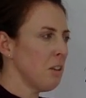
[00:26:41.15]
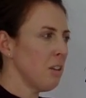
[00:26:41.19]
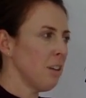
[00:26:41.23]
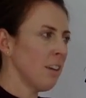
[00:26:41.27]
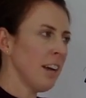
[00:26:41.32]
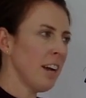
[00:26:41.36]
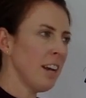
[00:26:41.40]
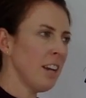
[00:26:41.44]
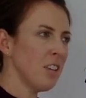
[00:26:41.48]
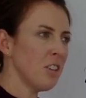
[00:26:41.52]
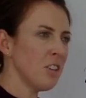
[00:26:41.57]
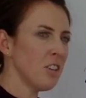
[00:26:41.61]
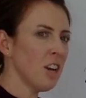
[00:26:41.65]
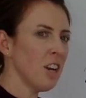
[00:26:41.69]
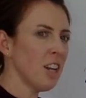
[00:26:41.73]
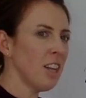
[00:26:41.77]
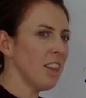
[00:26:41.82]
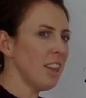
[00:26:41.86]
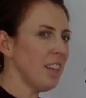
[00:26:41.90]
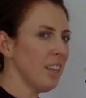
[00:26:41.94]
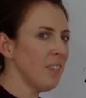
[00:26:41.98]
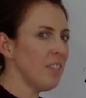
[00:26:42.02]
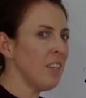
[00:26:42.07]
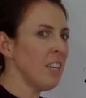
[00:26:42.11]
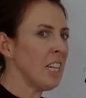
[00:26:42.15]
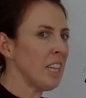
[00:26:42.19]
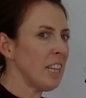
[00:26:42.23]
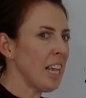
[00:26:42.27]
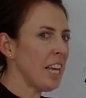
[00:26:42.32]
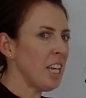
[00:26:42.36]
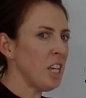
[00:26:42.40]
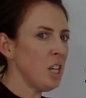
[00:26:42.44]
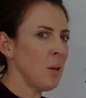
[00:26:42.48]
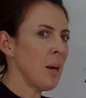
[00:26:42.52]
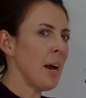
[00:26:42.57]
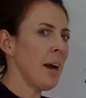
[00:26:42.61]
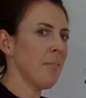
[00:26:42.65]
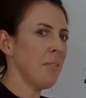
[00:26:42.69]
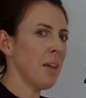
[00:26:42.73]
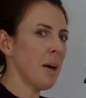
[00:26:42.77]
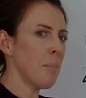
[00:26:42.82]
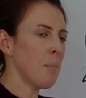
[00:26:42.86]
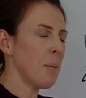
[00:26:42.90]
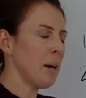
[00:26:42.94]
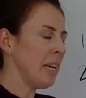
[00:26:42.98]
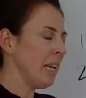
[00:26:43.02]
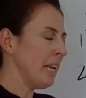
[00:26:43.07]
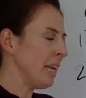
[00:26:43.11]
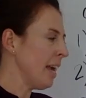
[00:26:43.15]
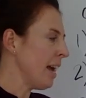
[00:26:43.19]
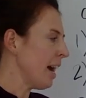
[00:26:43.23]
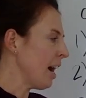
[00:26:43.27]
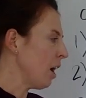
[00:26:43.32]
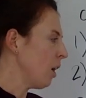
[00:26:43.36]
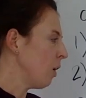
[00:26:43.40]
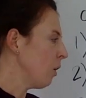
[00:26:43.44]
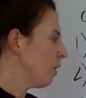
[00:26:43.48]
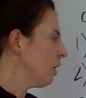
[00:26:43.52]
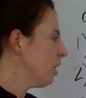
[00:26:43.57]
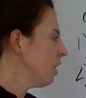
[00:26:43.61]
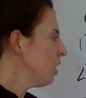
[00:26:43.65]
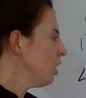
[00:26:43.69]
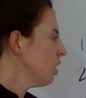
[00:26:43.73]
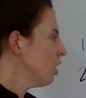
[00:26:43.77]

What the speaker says: Kind of start living like you have that money now.